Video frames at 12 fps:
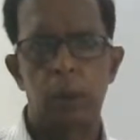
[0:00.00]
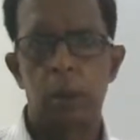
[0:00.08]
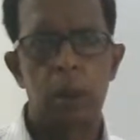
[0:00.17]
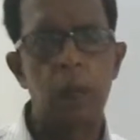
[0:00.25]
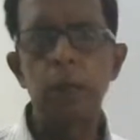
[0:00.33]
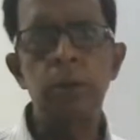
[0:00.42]

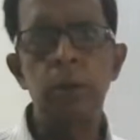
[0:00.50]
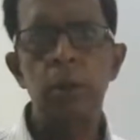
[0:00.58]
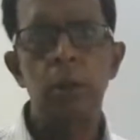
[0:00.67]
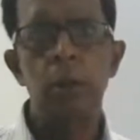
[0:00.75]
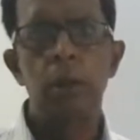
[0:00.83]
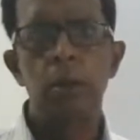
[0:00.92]
Right?
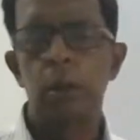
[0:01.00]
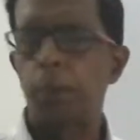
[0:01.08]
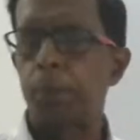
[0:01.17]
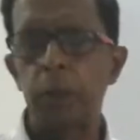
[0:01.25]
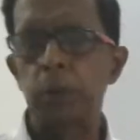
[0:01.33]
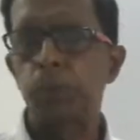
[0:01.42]

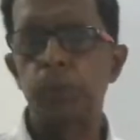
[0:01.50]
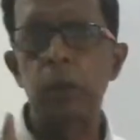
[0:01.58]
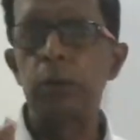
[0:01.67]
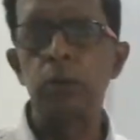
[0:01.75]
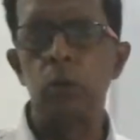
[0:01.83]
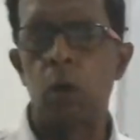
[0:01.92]
The
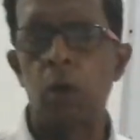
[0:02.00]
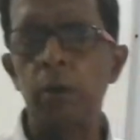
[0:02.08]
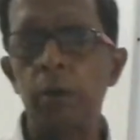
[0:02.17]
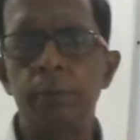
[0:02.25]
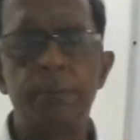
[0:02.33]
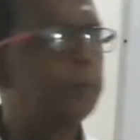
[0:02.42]
principle is
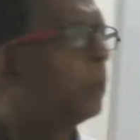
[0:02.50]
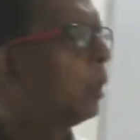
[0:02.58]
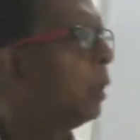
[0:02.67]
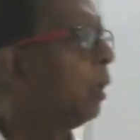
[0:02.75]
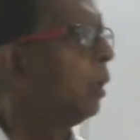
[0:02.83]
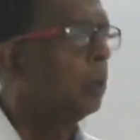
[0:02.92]
known.
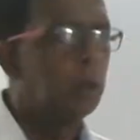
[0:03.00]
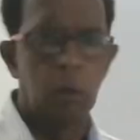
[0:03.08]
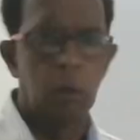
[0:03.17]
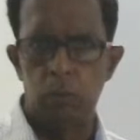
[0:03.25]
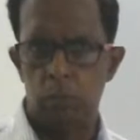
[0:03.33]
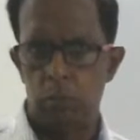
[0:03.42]

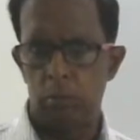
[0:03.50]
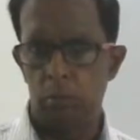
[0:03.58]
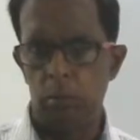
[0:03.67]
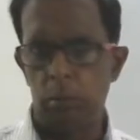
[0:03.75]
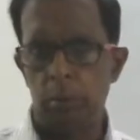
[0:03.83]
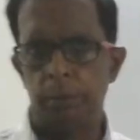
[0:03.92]
Now,
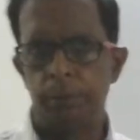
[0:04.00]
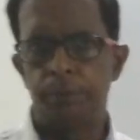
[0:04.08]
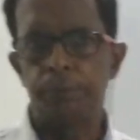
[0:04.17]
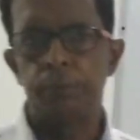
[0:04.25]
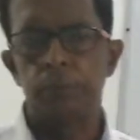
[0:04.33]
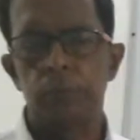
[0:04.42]

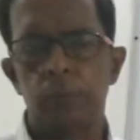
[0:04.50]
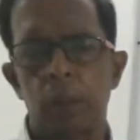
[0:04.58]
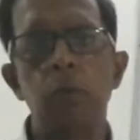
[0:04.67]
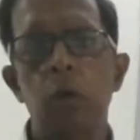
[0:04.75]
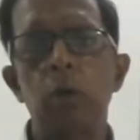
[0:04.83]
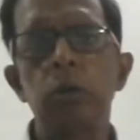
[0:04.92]

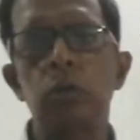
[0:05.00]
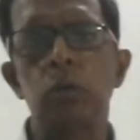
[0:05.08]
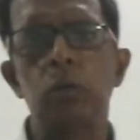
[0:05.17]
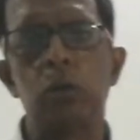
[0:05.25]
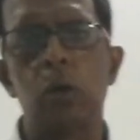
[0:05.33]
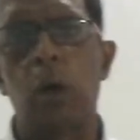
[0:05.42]
I am
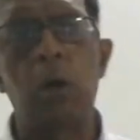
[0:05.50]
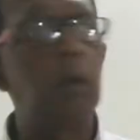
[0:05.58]
going to